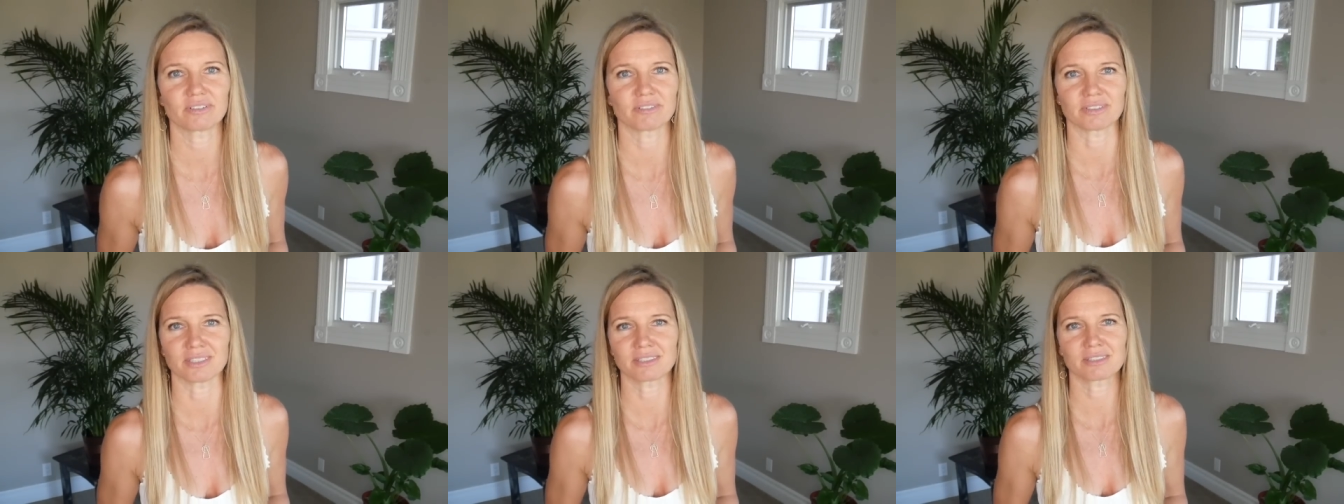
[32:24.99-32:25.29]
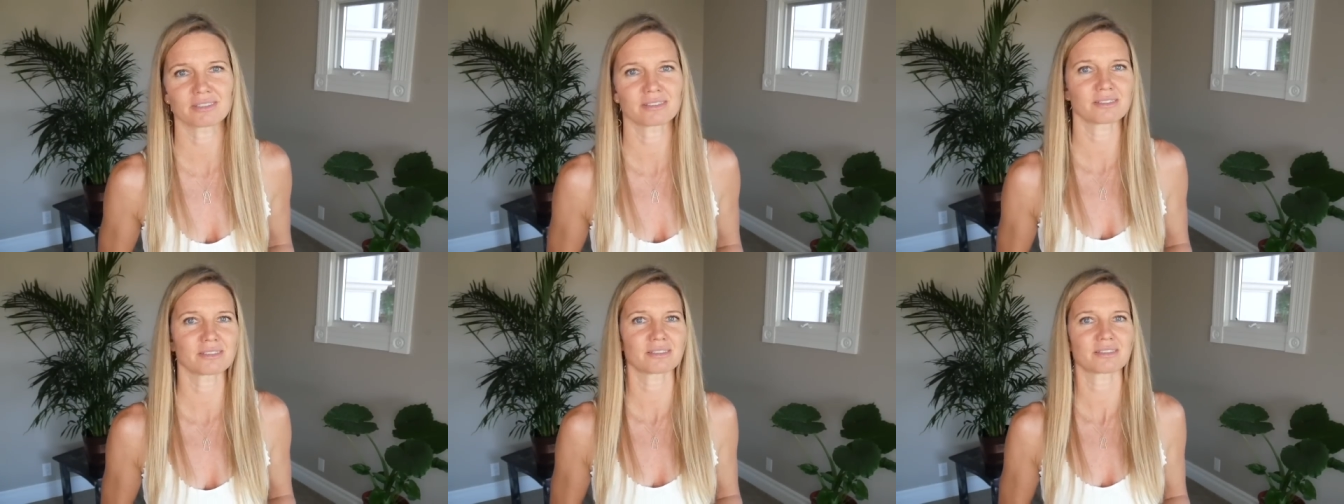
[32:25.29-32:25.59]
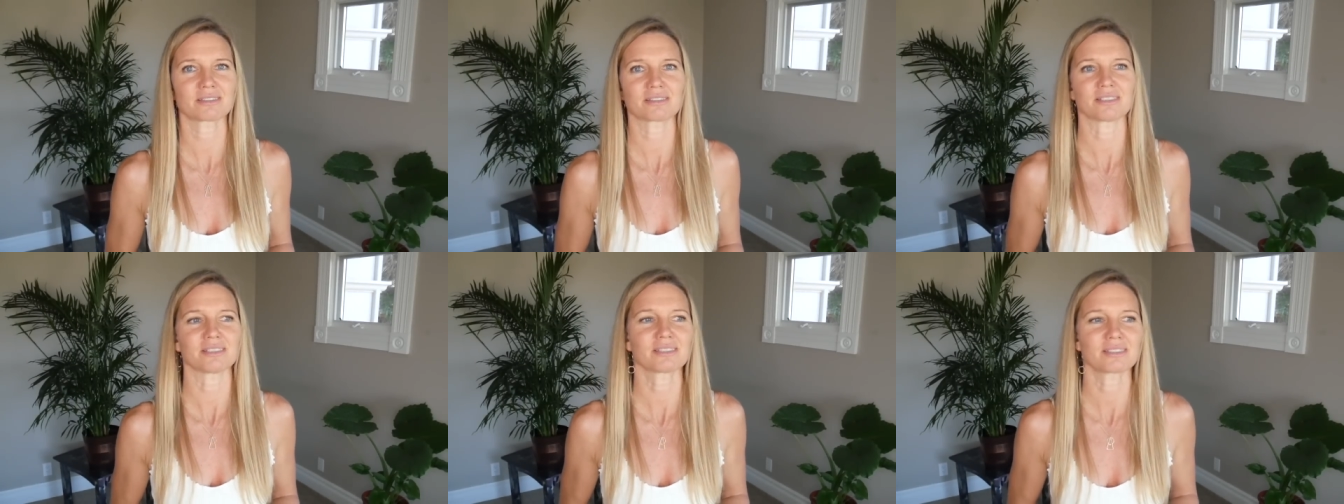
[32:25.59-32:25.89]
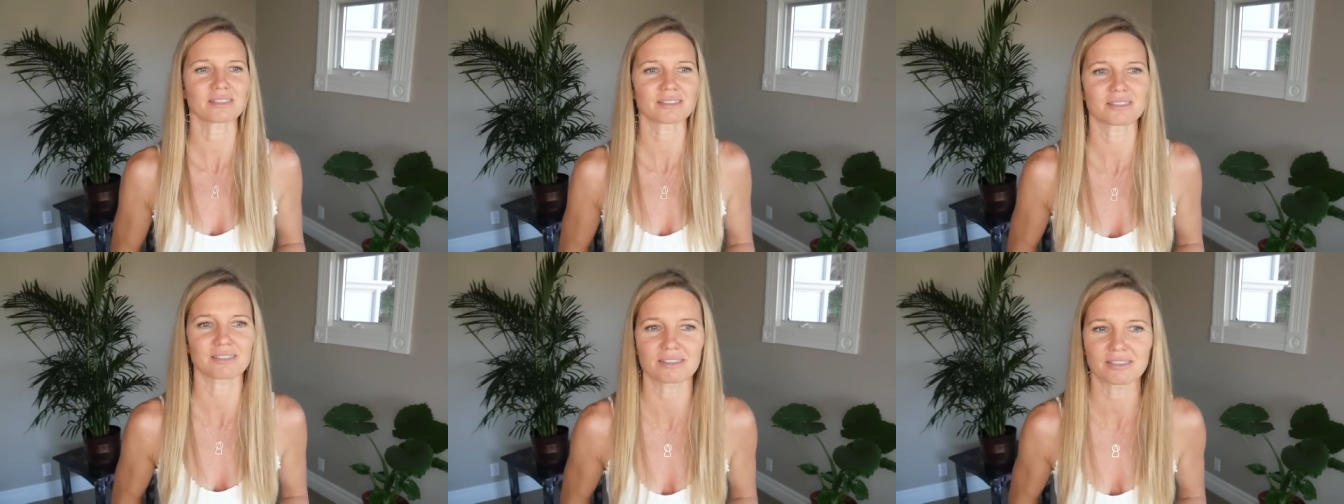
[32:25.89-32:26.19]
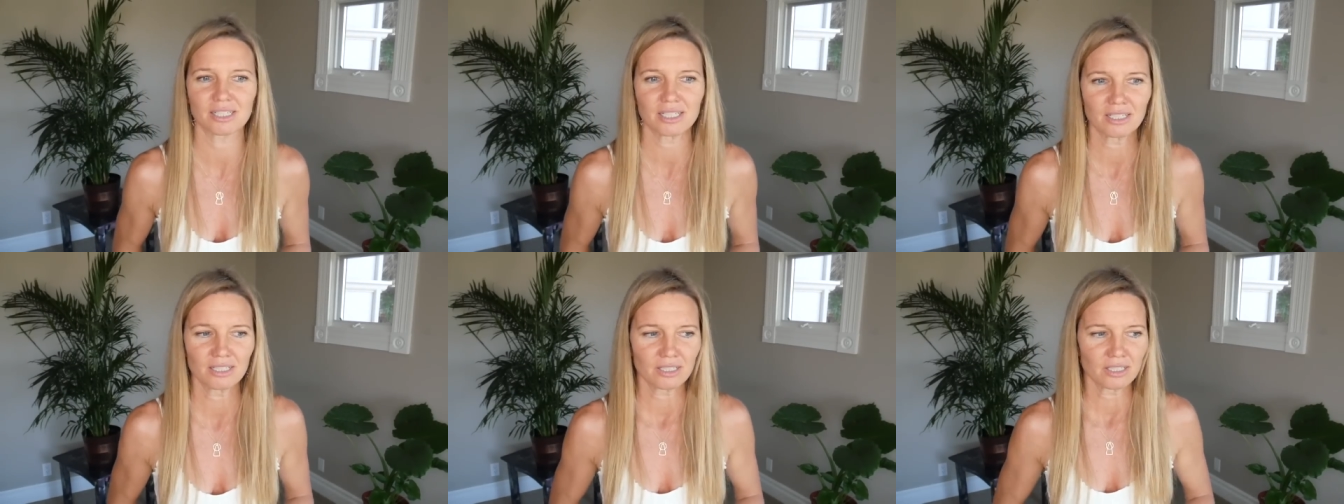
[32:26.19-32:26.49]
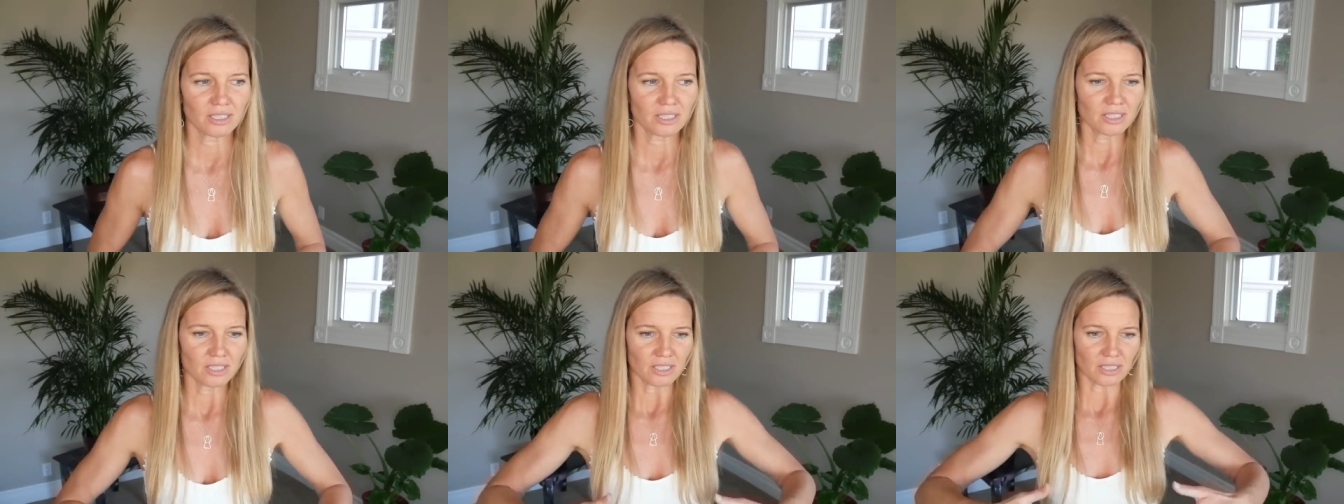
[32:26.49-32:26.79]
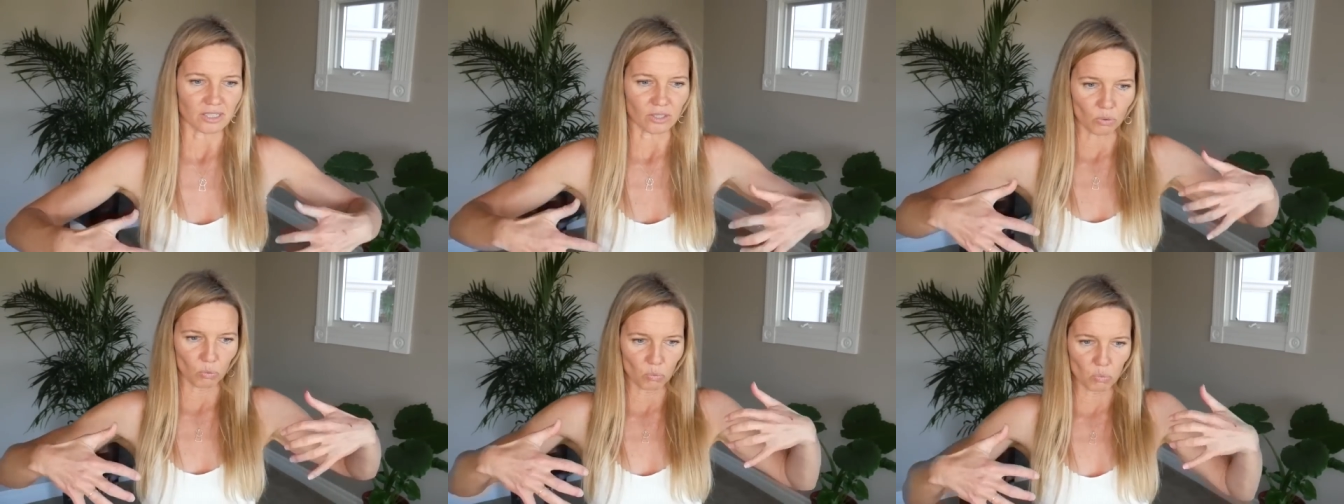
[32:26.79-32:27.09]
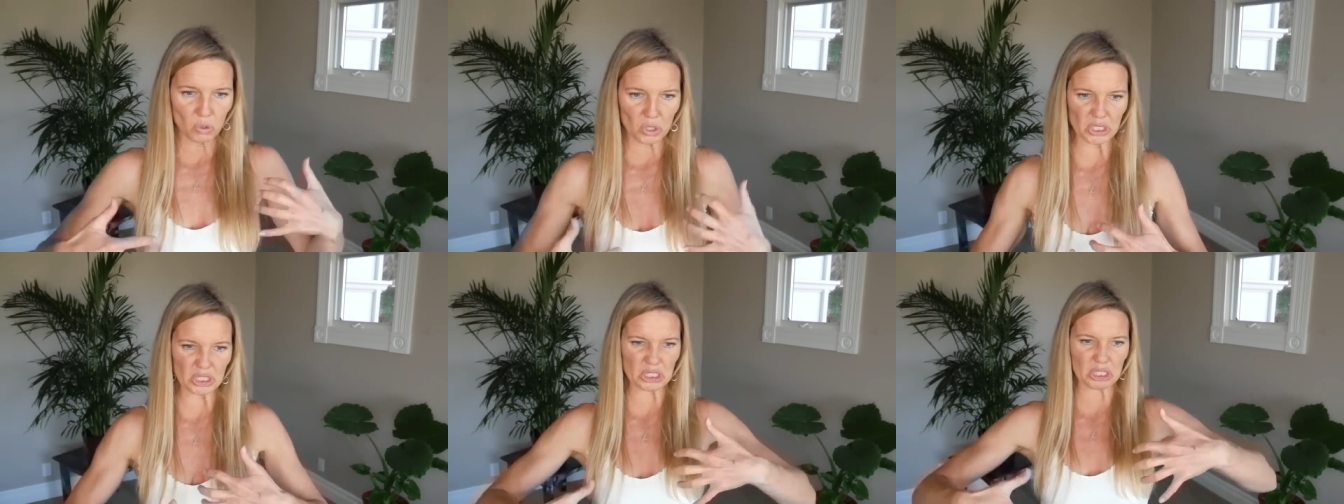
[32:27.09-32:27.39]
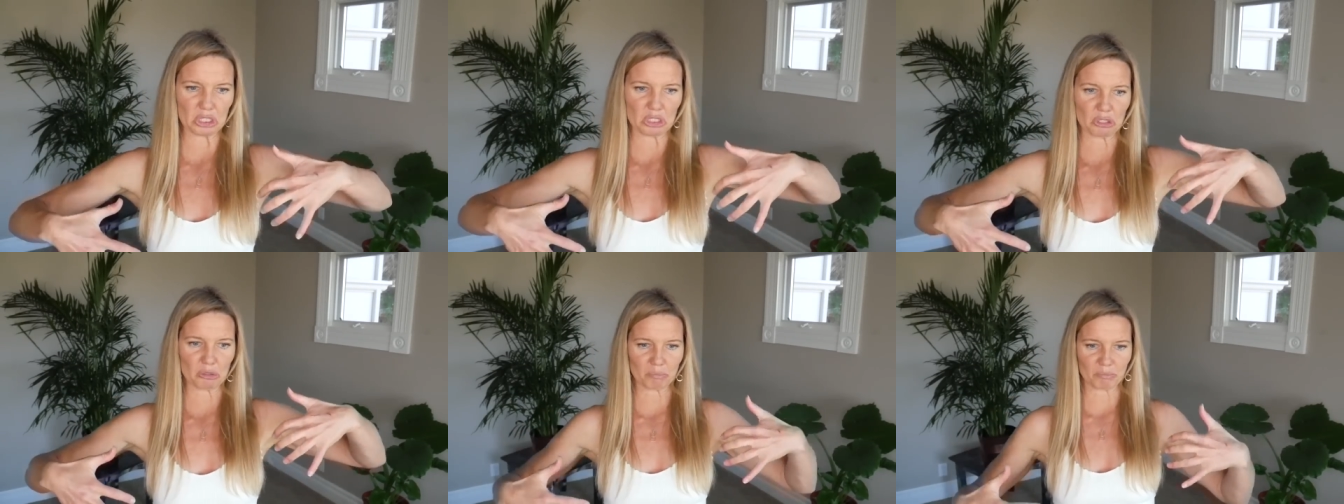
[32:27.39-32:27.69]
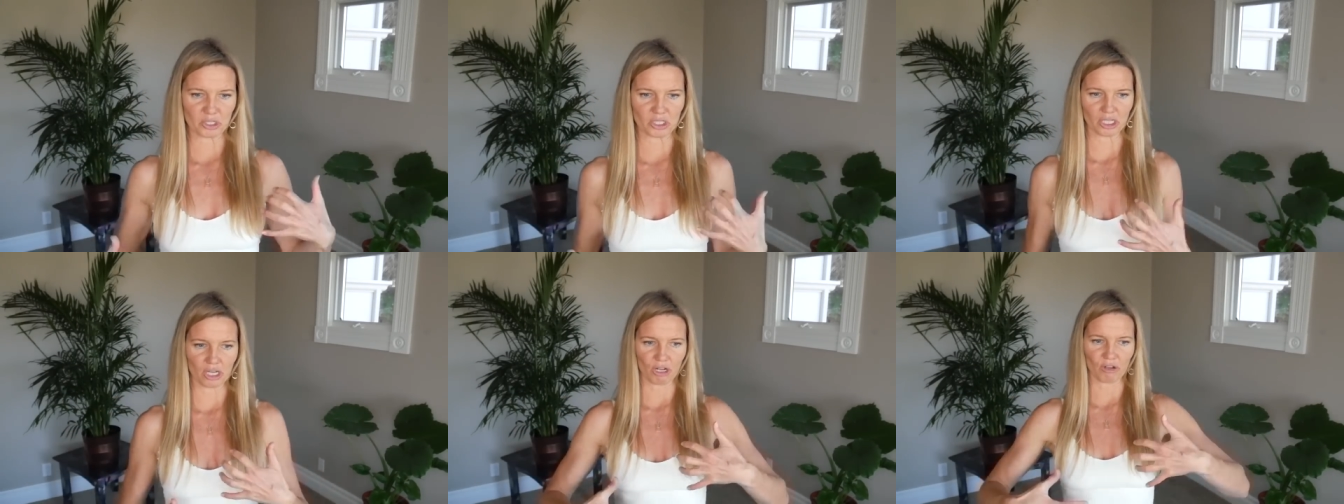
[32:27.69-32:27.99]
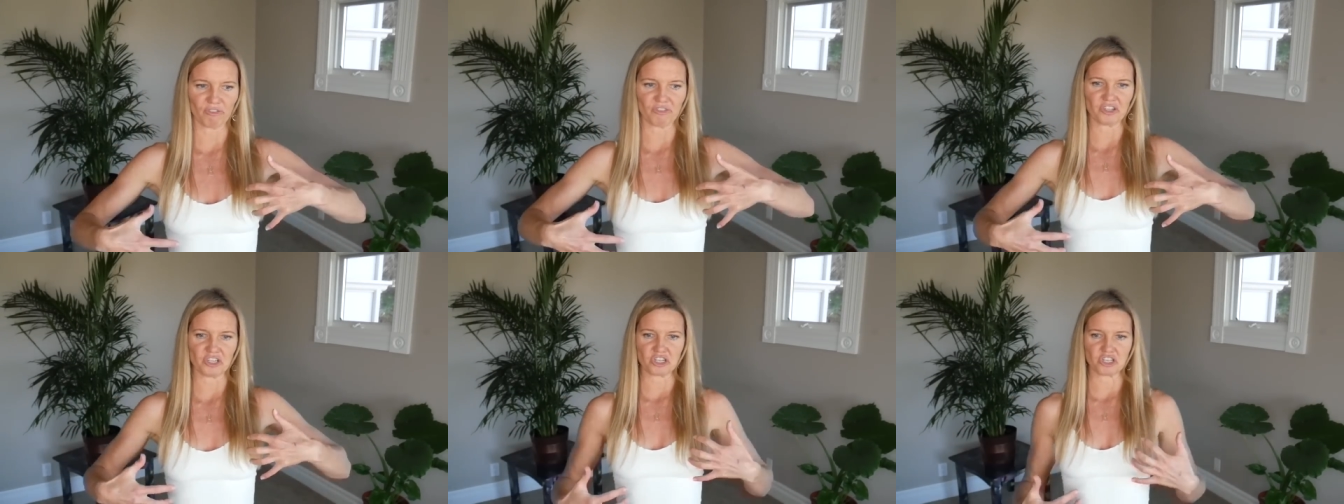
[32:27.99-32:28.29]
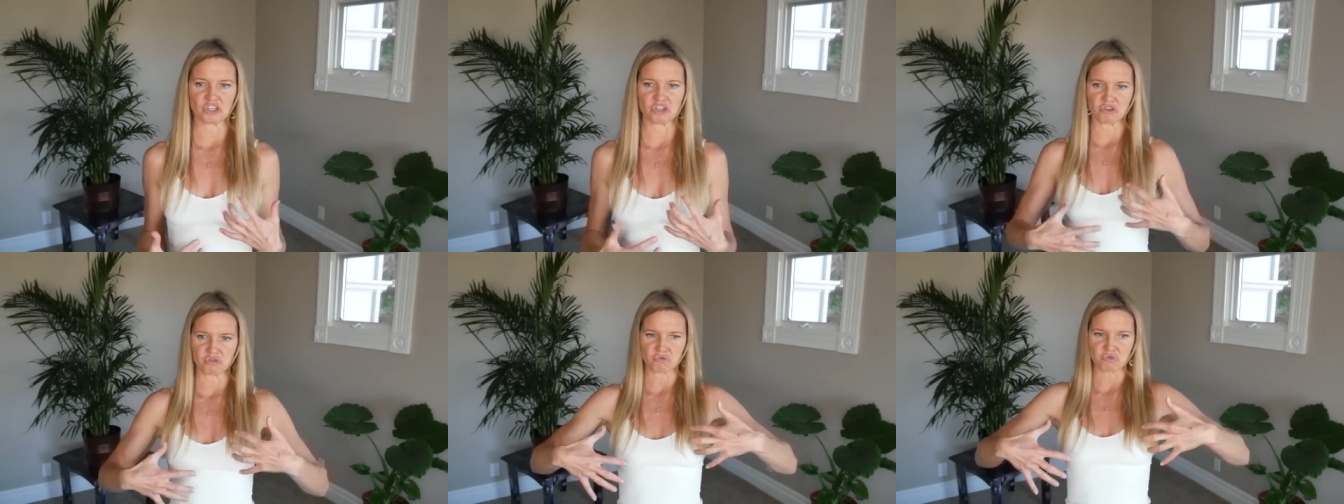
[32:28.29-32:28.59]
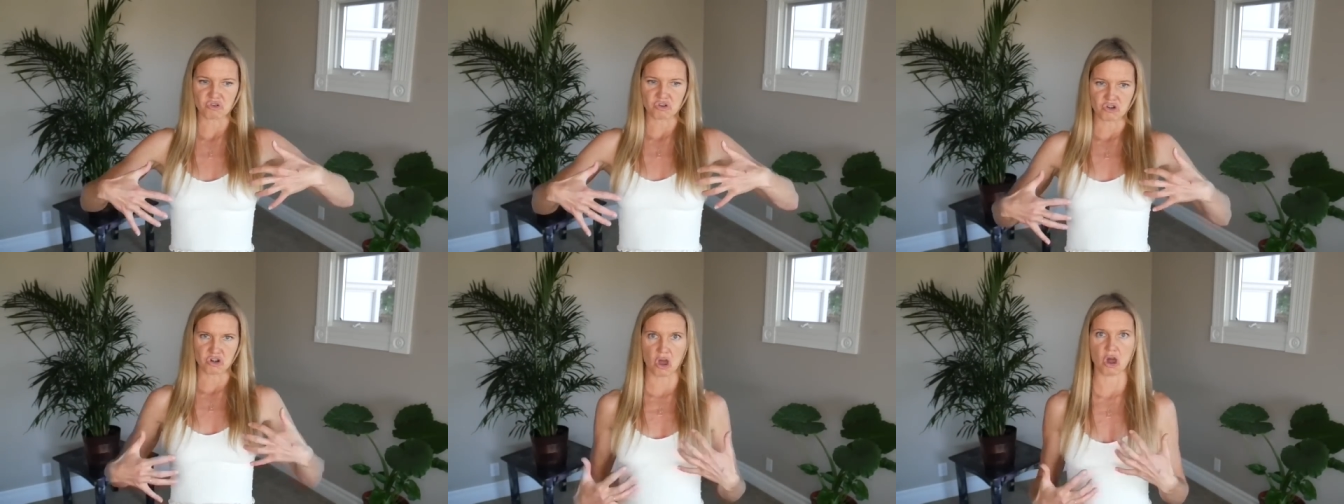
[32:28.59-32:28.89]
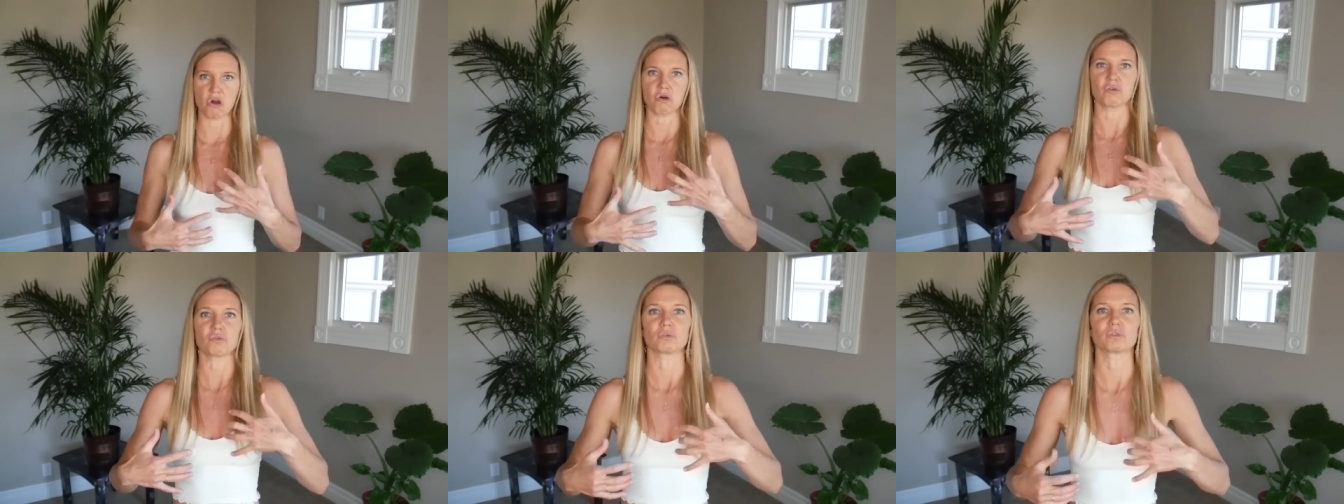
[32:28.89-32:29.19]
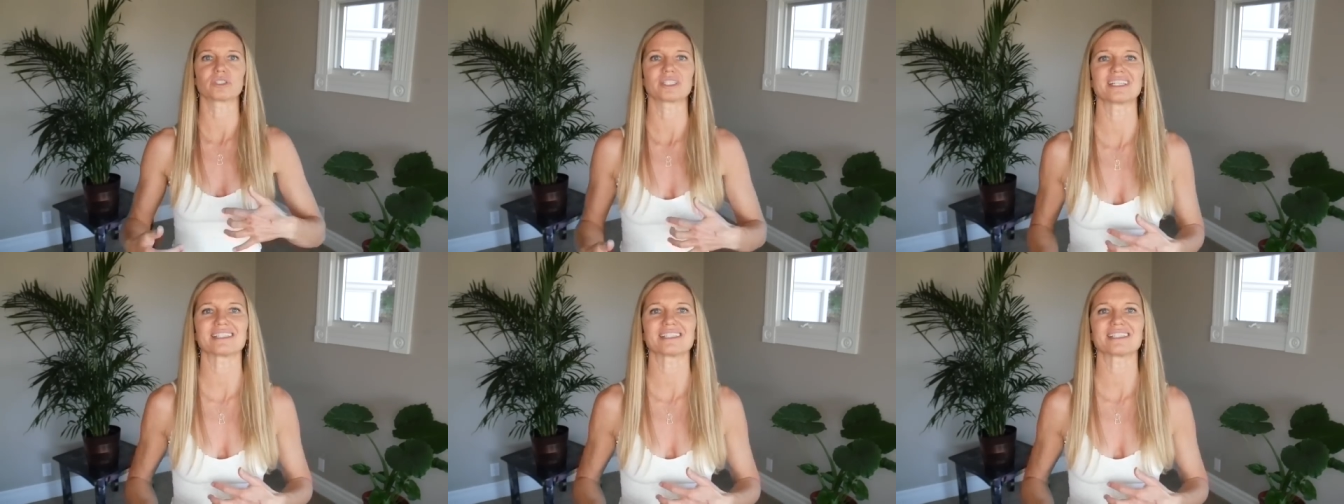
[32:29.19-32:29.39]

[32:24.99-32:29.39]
This is this is the wisdom self in you knows.